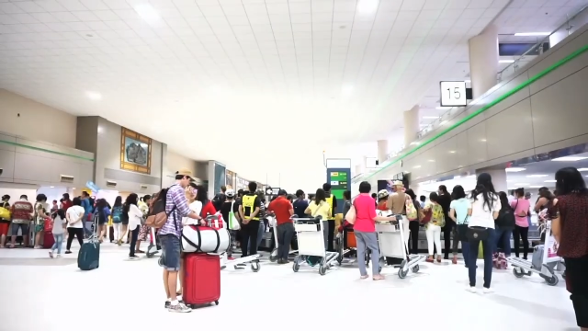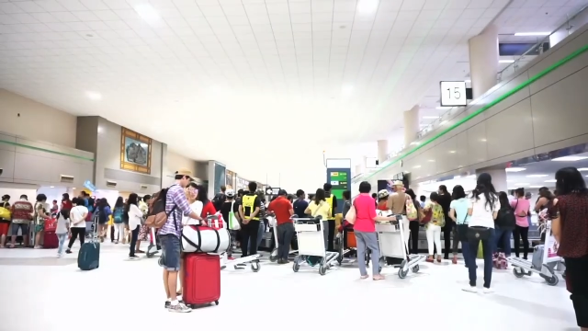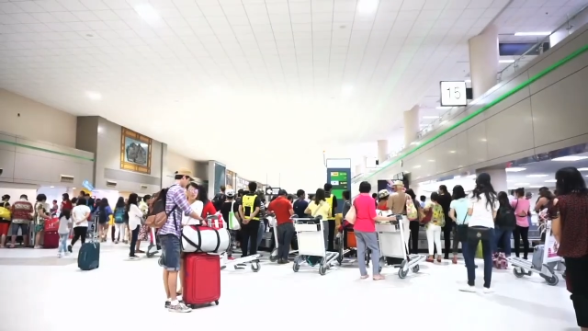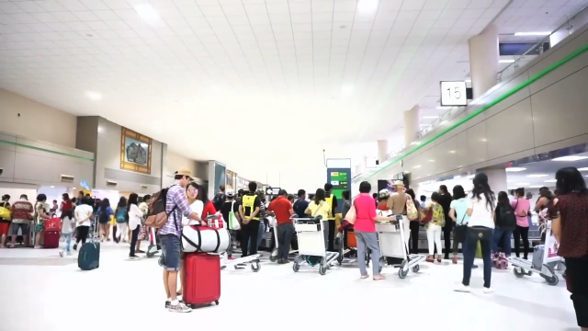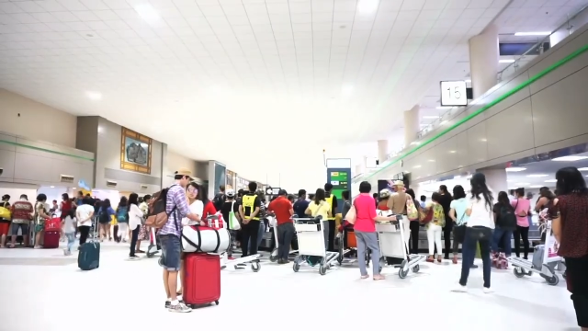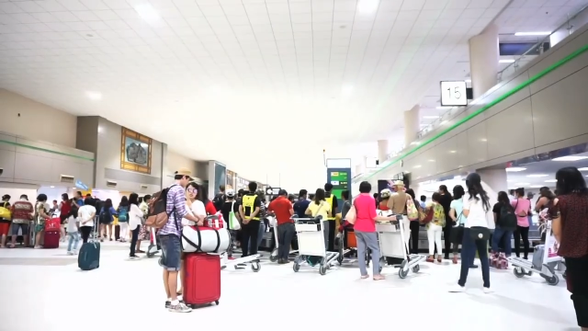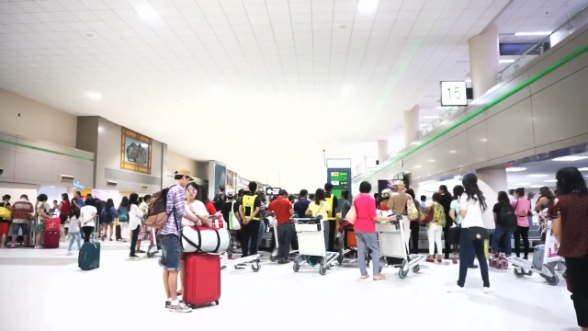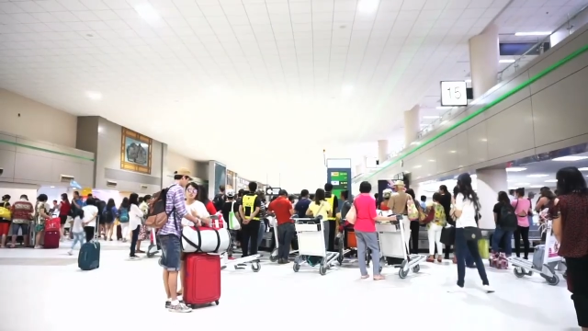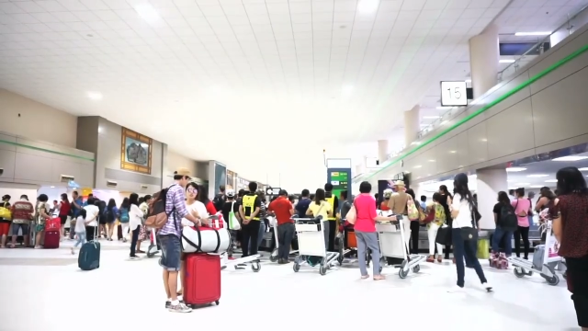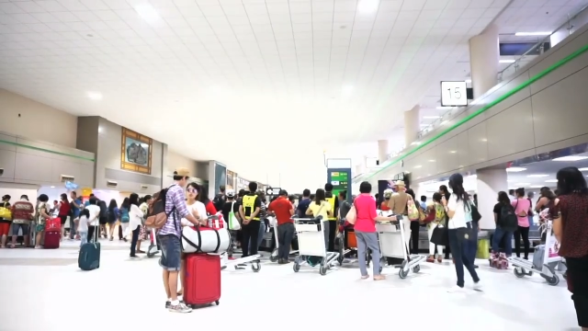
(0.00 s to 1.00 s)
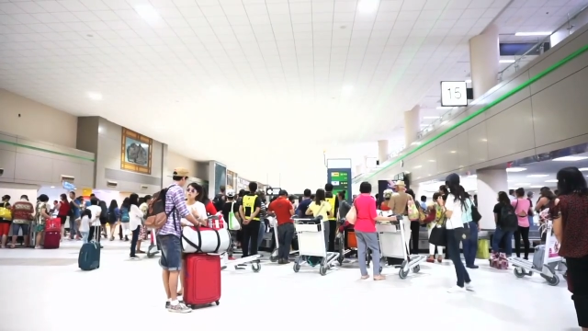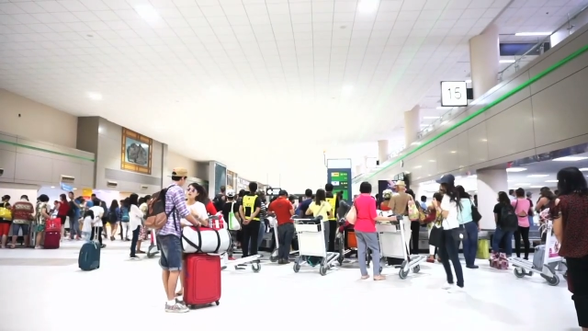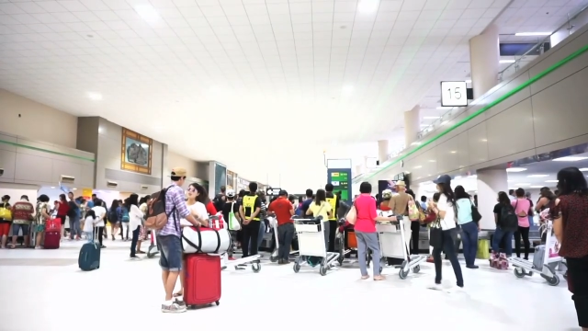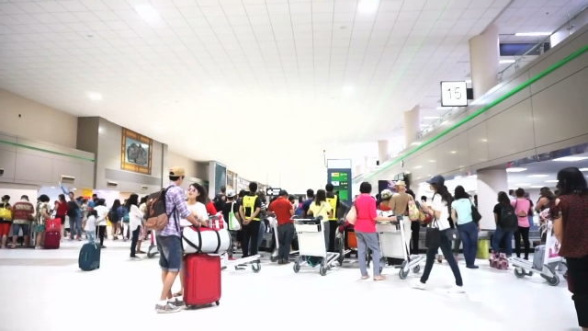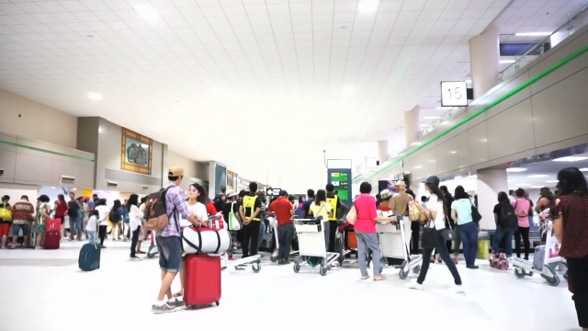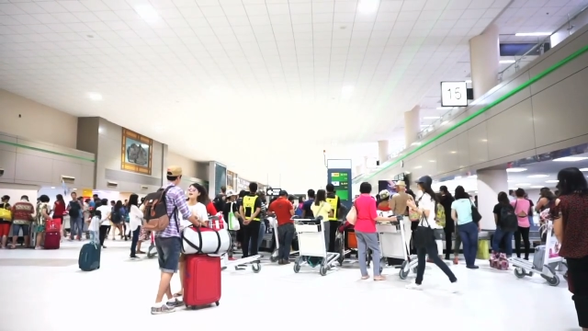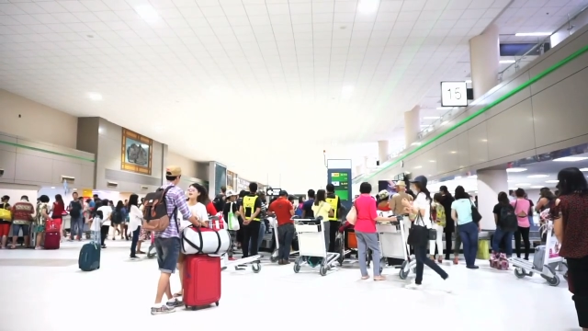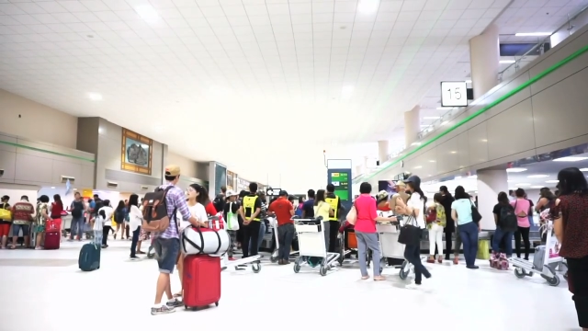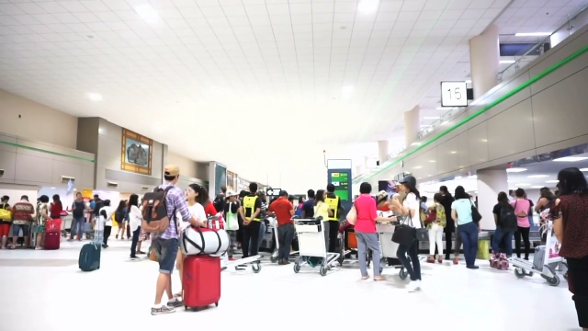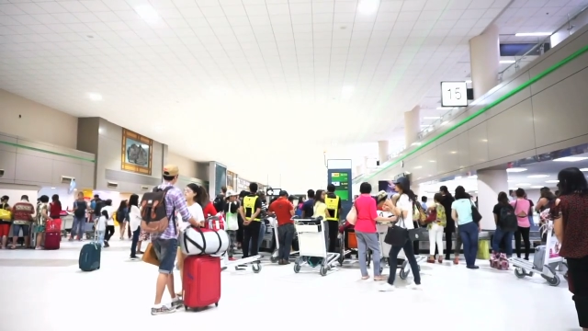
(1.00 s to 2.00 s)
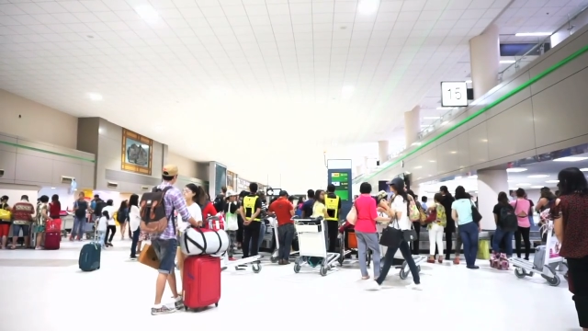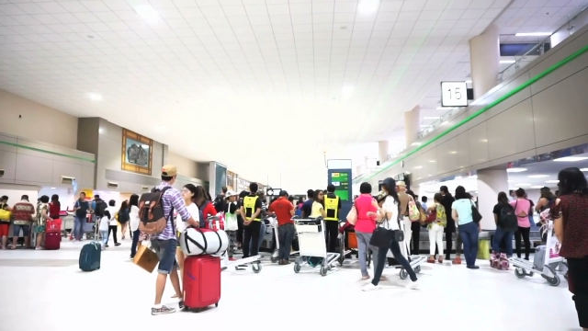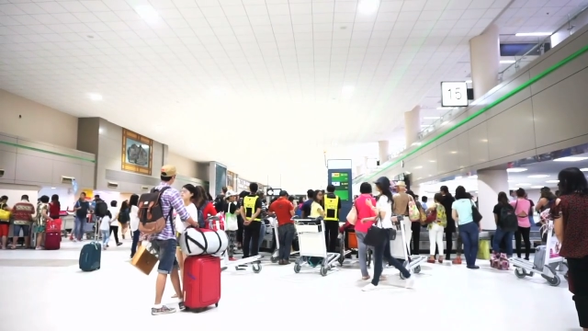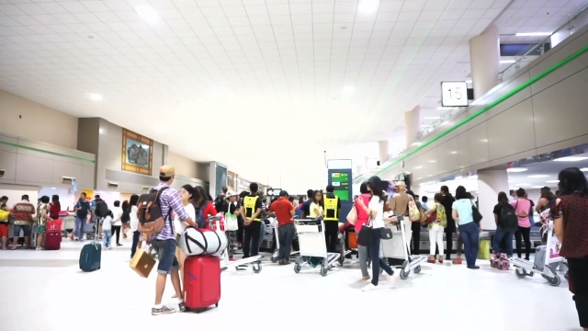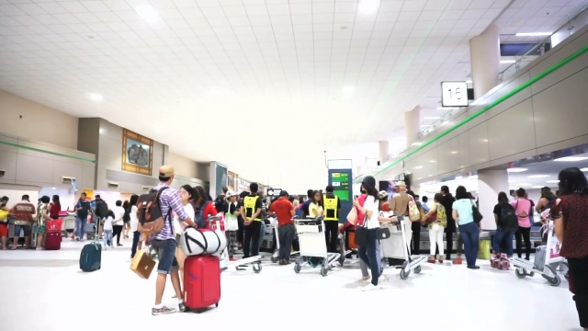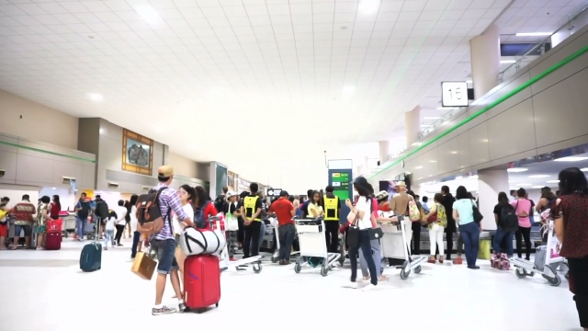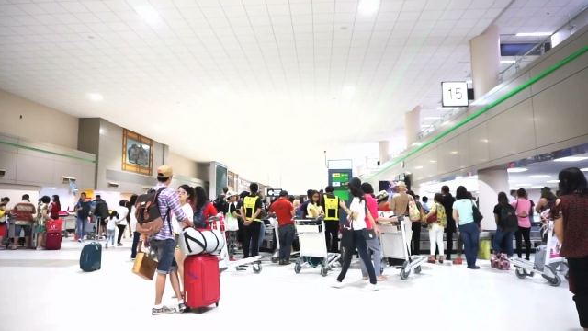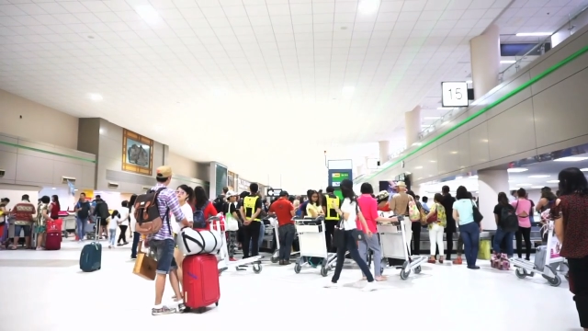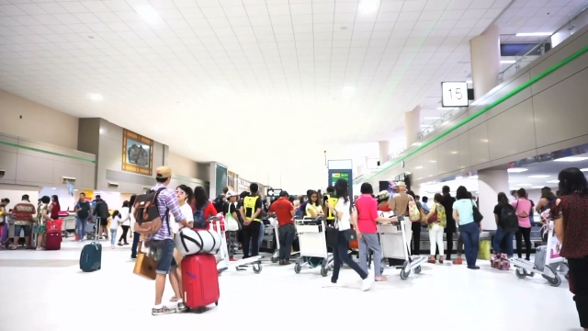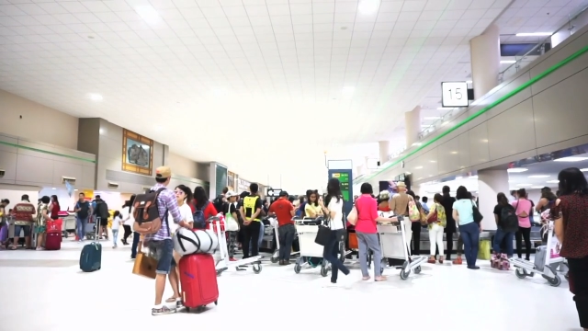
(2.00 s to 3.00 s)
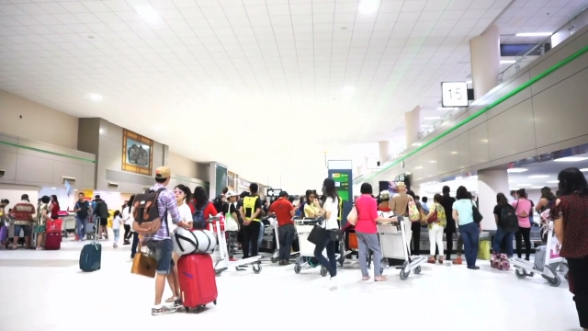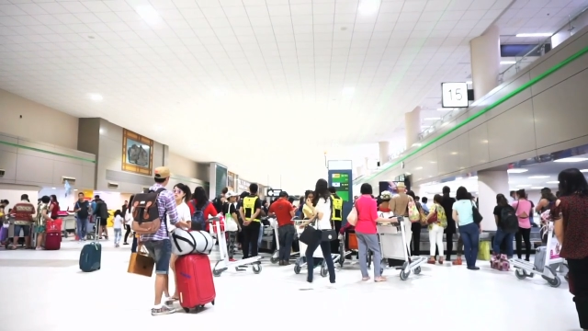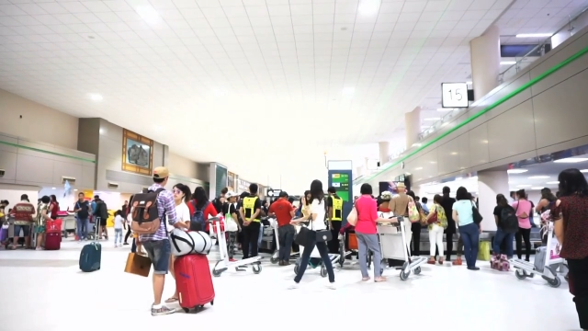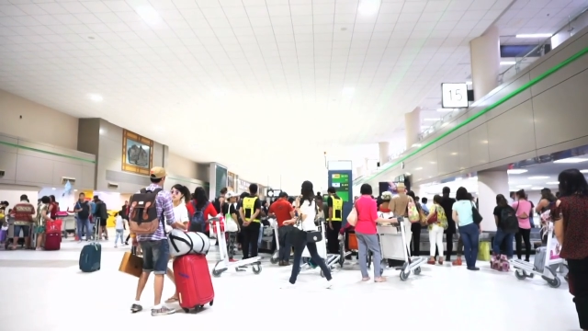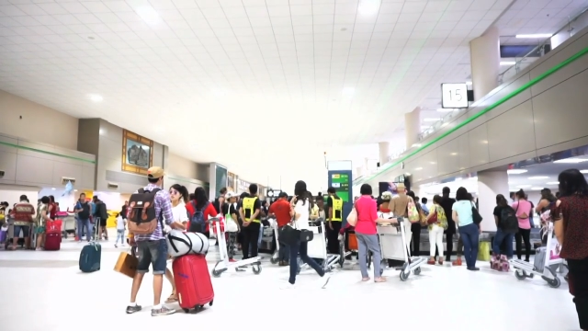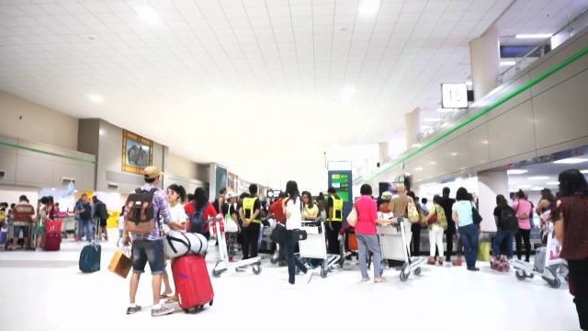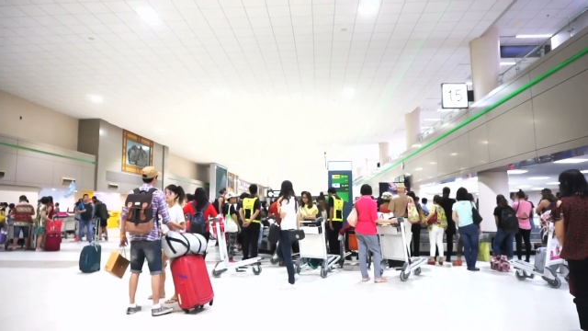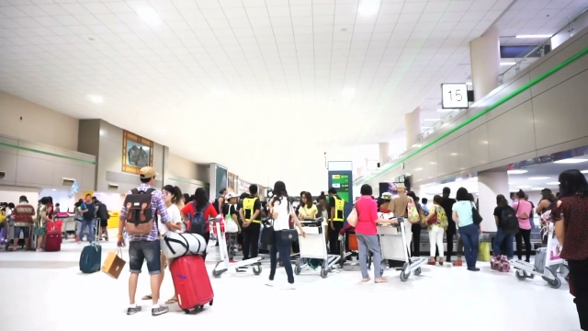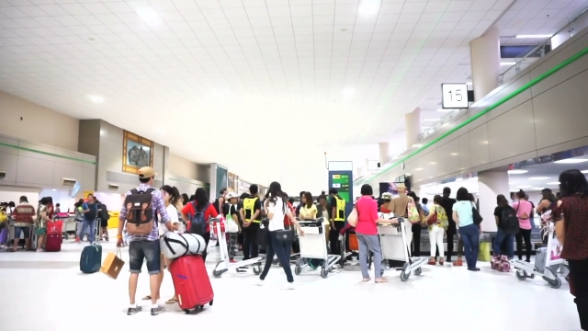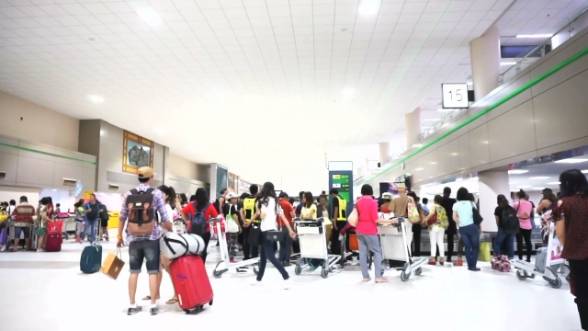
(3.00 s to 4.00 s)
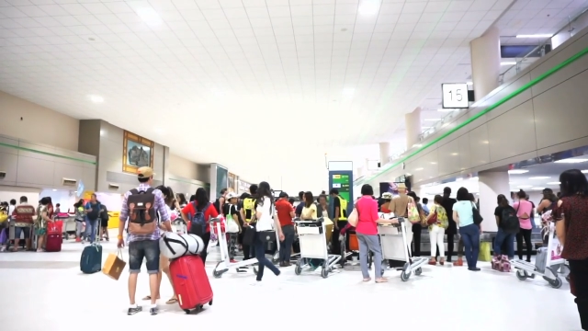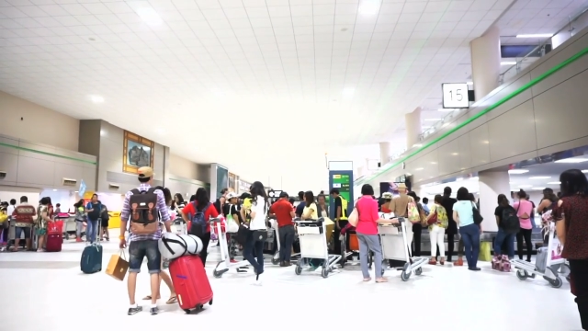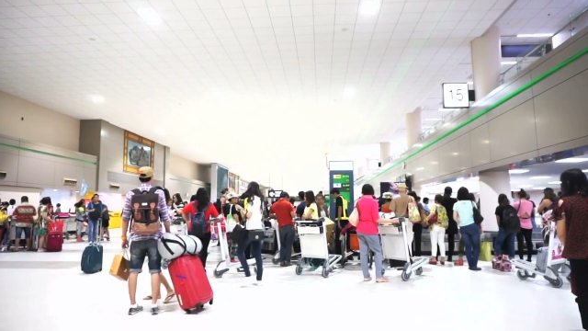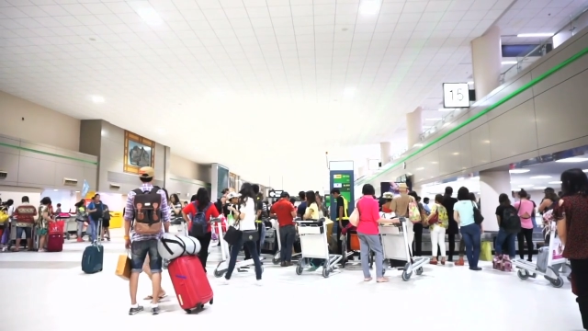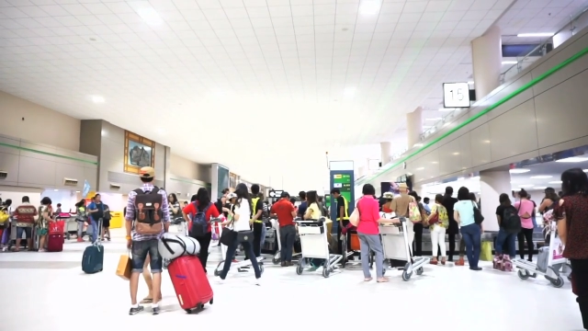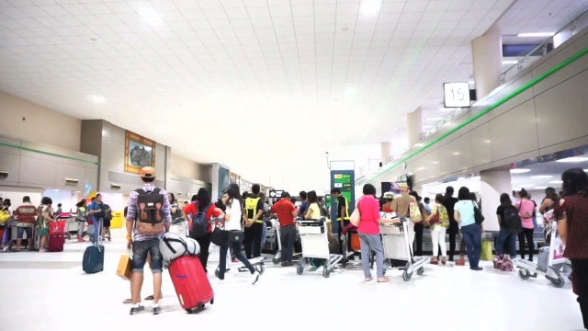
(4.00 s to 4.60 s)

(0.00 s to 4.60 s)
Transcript: Nobody's mouth can be seen.